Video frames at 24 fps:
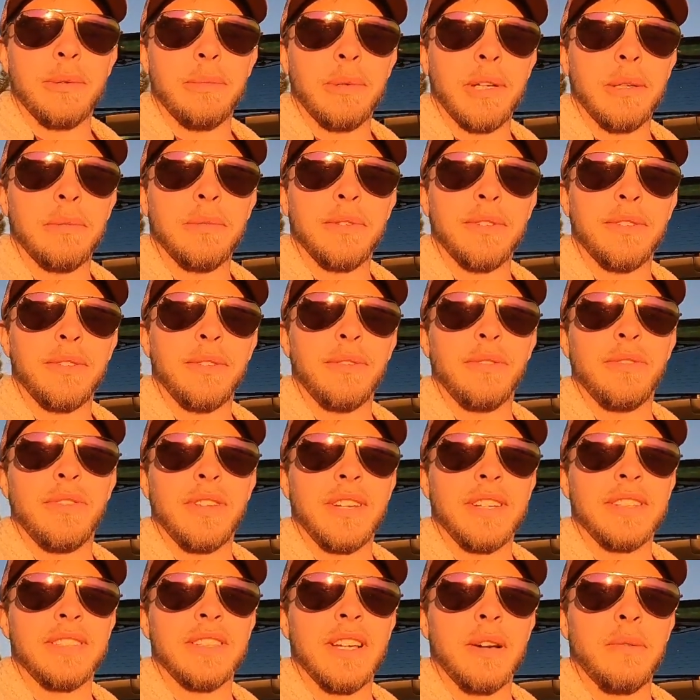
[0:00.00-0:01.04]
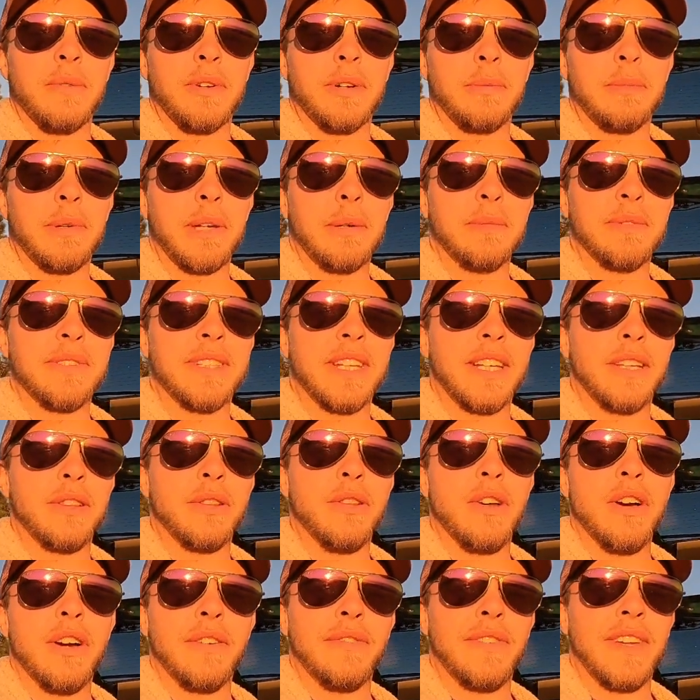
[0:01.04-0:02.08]
to be able to do this. I wanted to be able to take
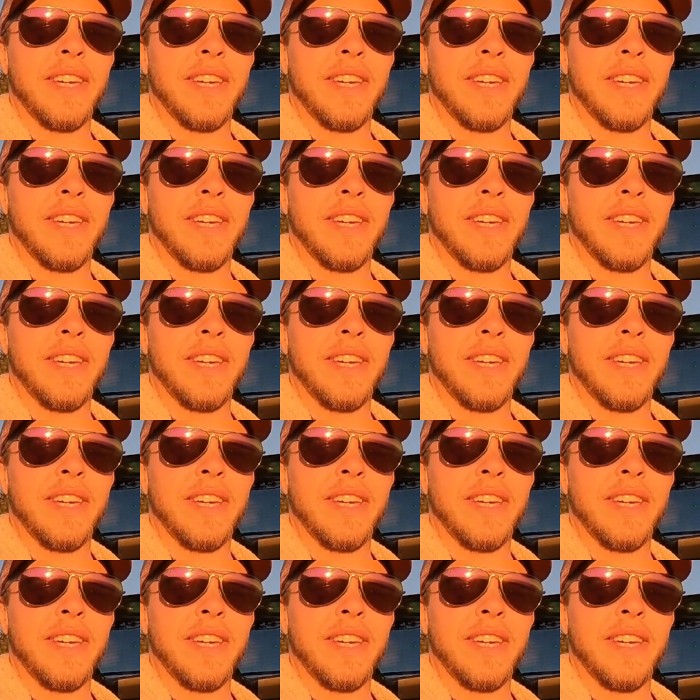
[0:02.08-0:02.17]
long